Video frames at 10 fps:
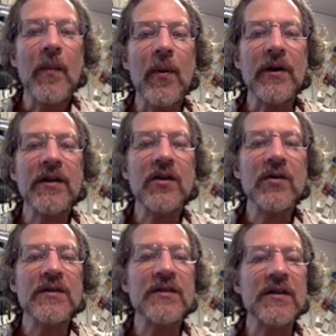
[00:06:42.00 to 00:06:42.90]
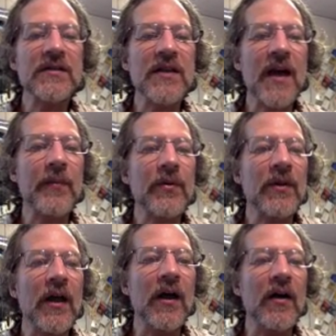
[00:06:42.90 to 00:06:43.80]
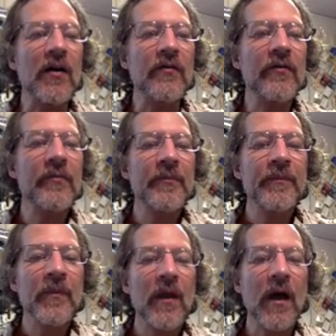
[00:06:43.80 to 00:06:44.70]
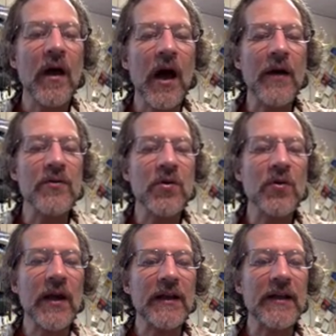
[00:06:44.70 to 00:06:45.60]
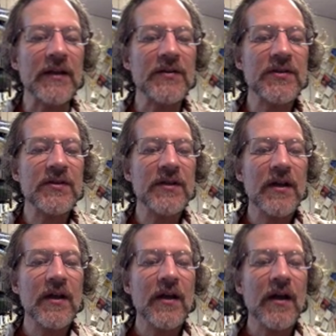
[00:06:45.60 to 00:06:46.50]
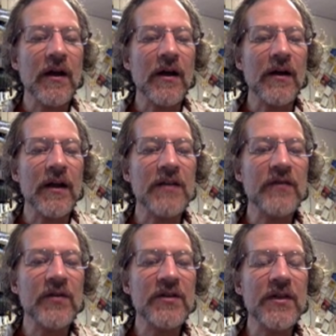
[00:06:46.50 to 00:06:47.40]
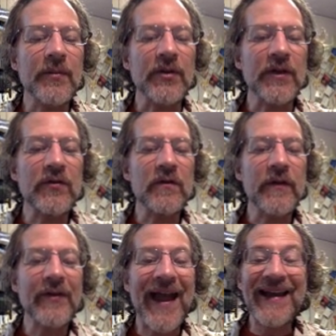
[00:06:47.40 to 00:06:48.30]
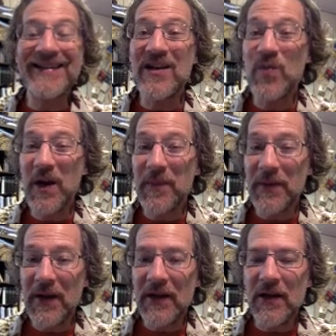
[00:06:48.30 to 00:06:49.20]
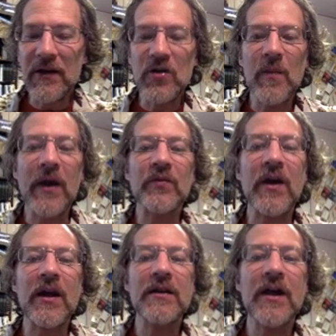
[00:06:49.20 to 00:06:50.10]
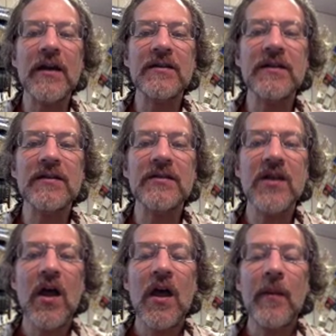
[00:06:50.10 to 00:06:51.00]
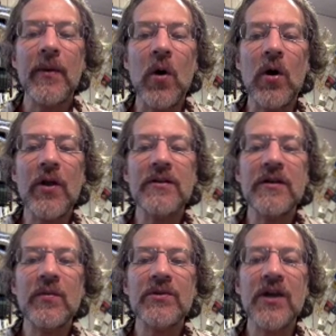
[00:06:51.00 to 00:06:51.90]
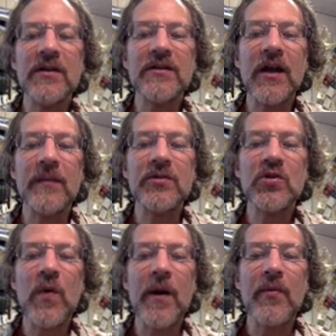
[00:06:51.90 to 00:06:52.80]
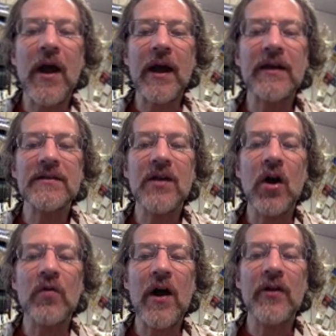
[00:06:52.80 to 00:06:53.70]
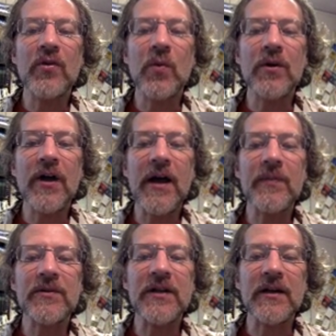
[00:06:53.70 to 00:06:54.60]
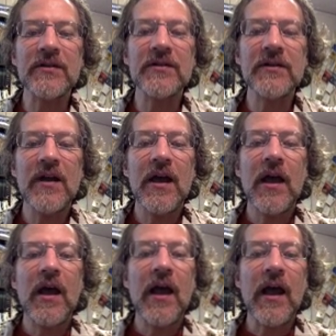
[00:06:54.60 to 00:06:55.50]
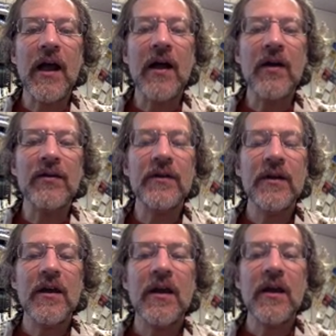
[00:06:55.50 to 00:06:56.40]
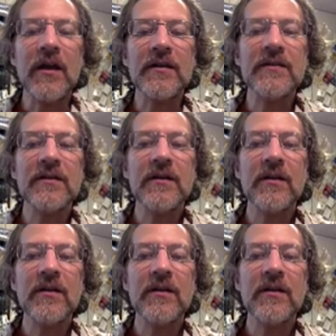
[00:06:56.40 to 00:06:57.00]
but here is an example of how you create links. It's very simple. If you've ever edited Wikipedia, you might recognize this, but all I did was I typed square brackets around the word hypertext, and it